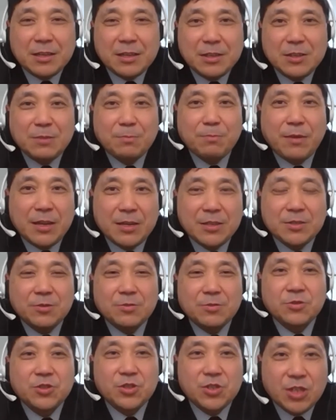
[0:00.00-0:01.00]
depends
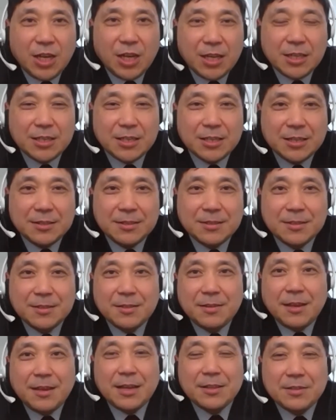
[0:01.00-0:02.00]
on China,
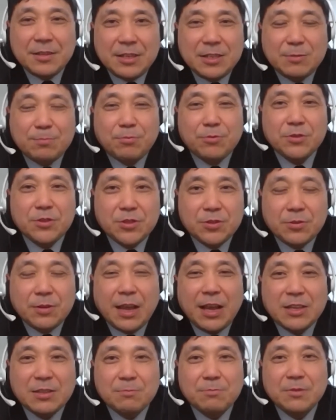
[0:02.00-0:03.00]
and its position
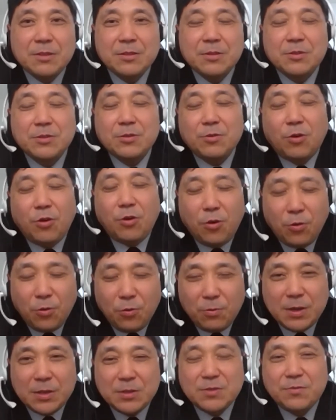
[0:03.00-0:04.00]
has been
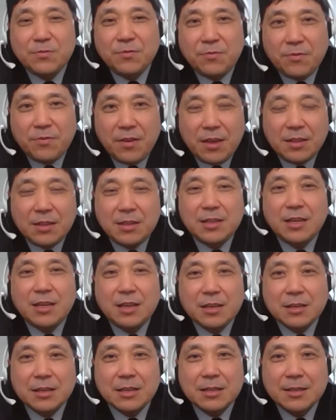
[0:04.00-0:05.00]
always very
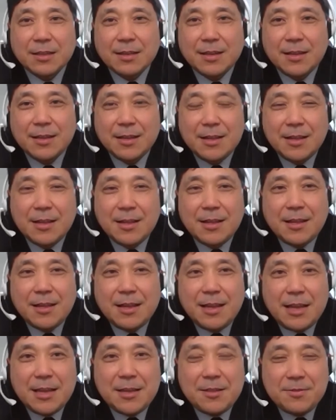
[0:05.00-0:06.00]
delicate.
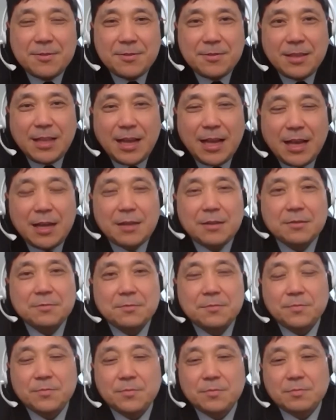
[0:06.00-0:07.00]
And
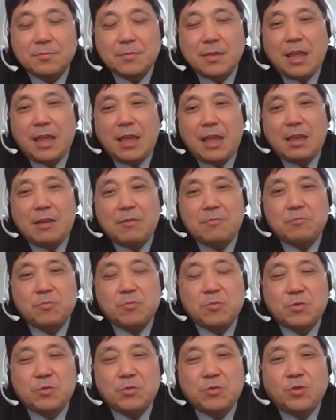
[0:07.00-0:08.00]
now,
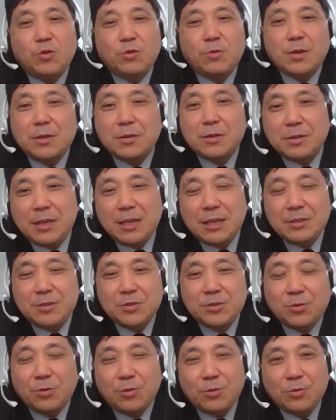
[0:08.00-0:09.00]
no one is
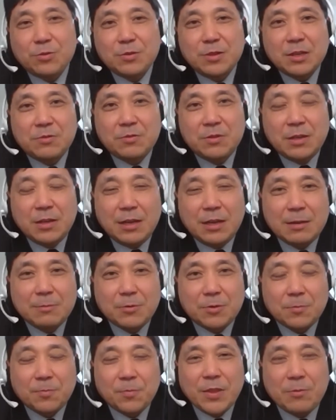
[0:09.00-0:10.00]
no longer
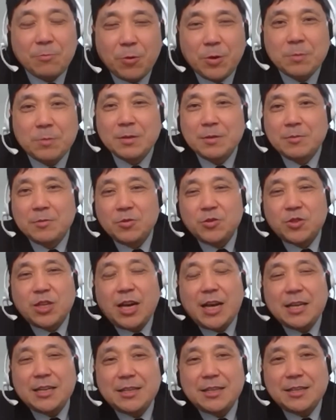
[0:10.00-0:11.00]
reliable. And well,
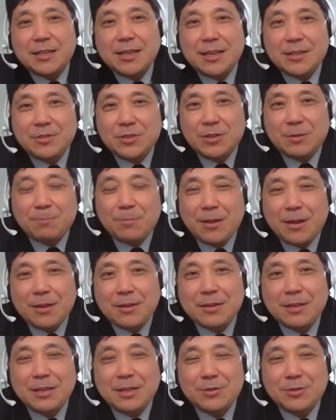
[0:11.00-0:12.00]
China and
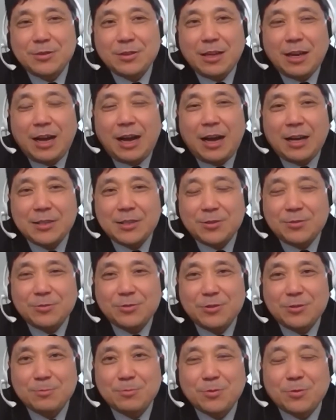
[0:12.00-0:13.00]
Japan are
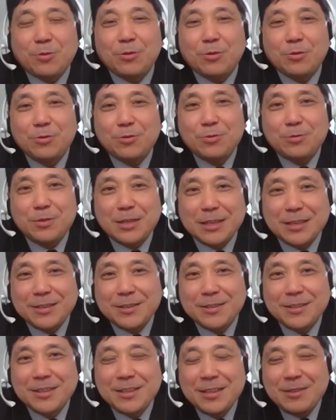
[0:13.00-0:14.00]
sort of colluding,
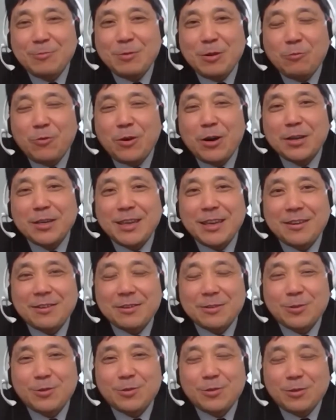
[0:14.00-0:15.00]

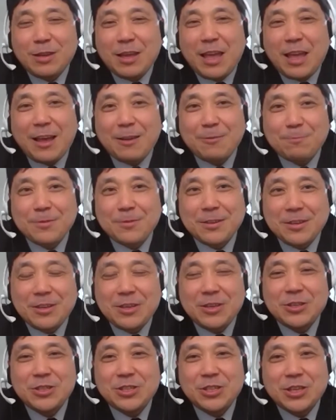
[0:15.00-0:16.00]
working, helping
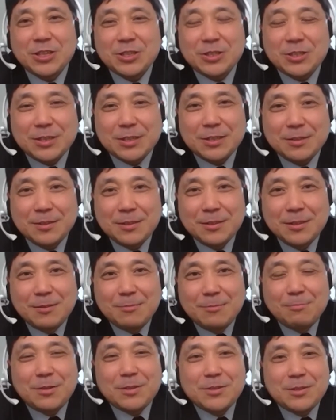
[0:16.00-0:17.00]
each other,
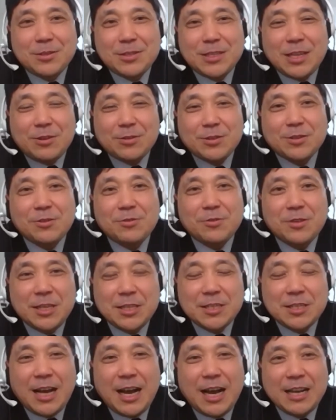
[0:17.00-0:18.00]
but South Korea
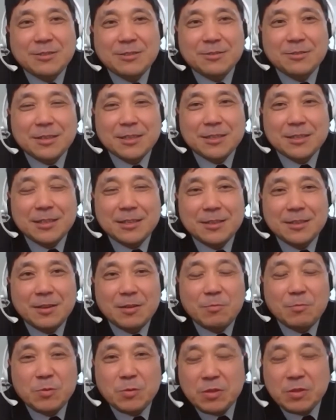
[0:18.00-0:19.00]
is isolated.
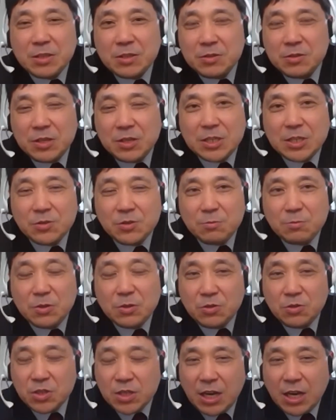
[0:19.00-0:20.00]
The relations
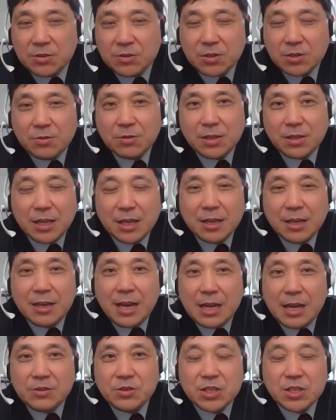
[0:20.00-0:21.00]
between South Korea
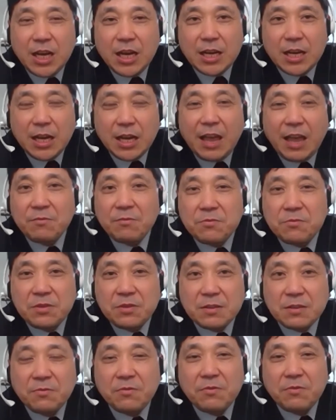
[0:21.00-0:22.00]
and China have
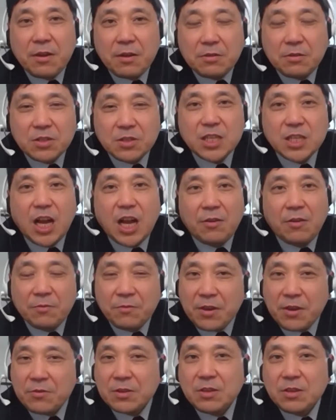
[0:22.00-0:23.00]
become very sour,
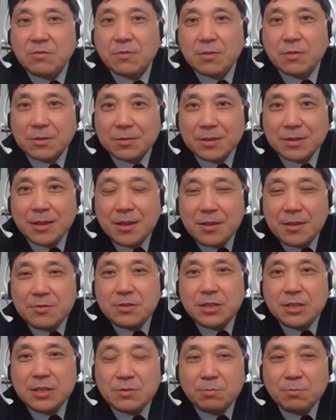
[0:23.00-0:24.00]
very difficult
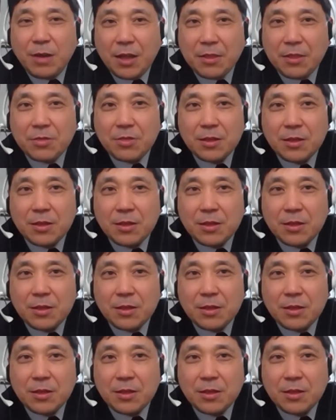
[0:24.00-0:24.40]
these months,